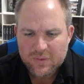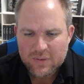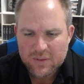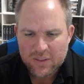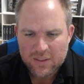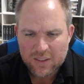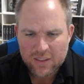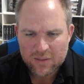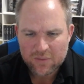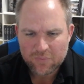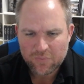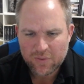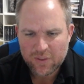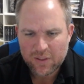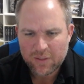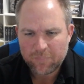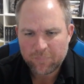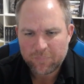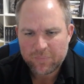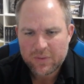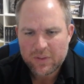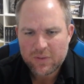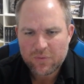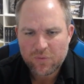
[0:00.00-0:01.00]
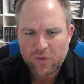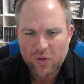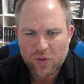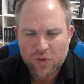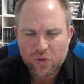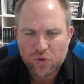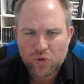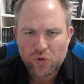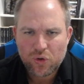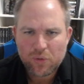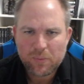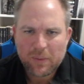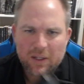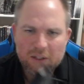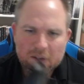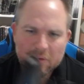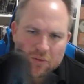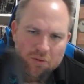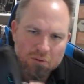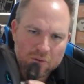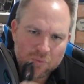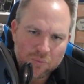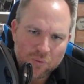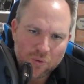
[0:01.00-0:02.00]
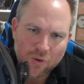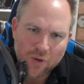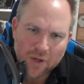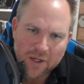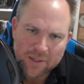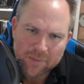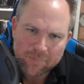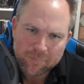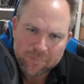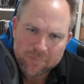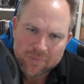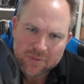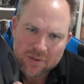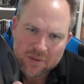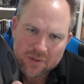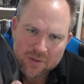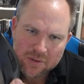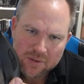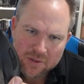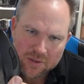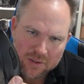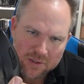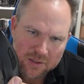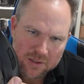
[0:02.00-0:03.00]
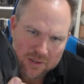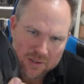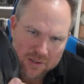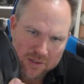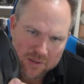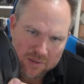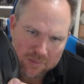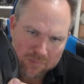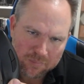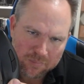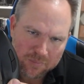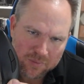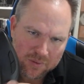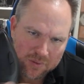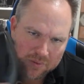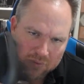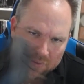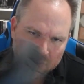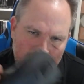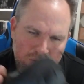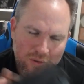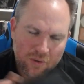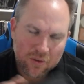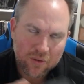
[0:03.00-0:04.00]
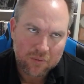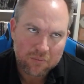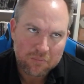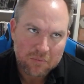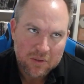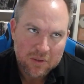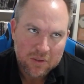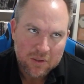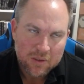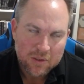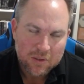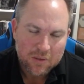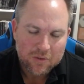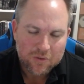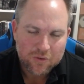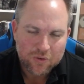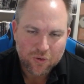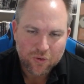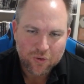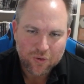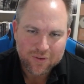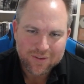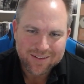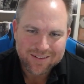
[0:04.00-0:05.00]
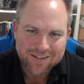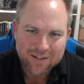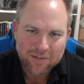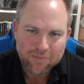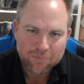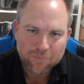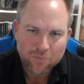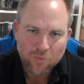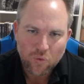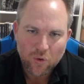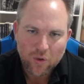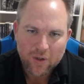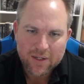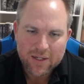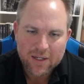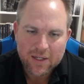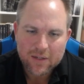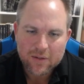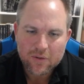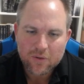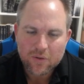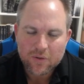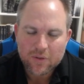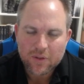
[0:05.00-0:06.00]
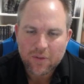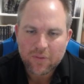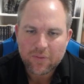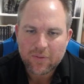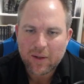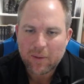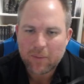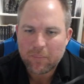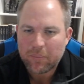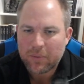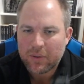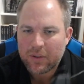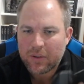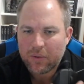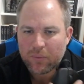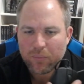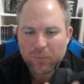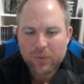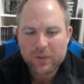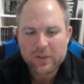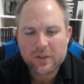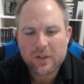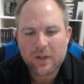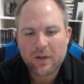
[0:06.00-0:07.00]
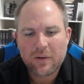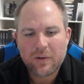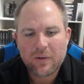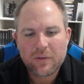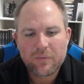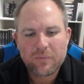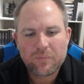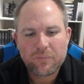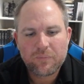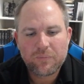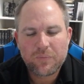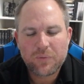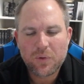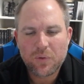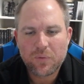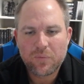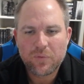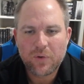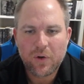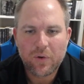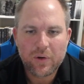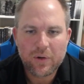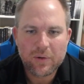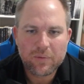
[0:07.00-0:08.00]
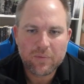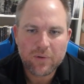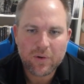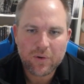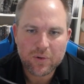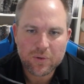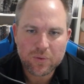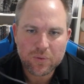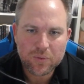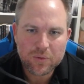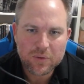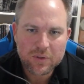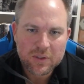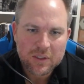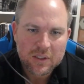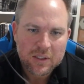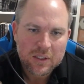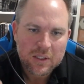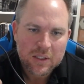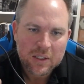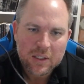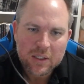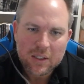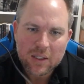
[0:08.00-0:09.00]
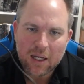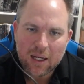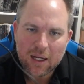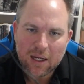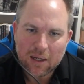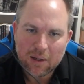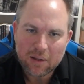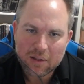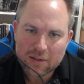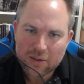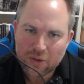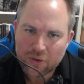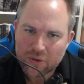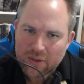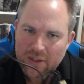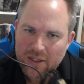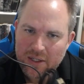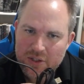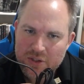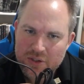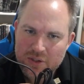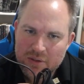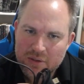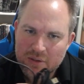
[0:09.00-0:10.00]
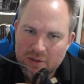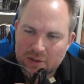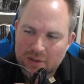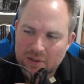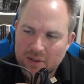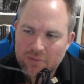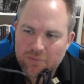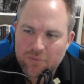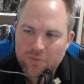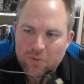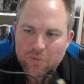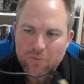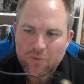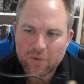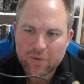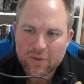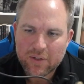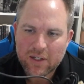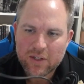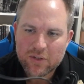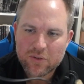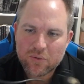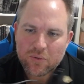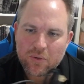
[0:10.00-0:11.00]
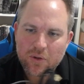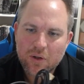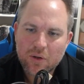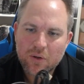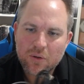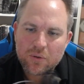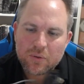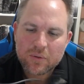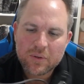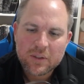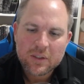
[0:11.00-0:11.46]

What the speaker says: That's fair. You've got two buttons on the right, on the left for right-handed on the thumb, which feel very, very good location, and they feel very natural to hold.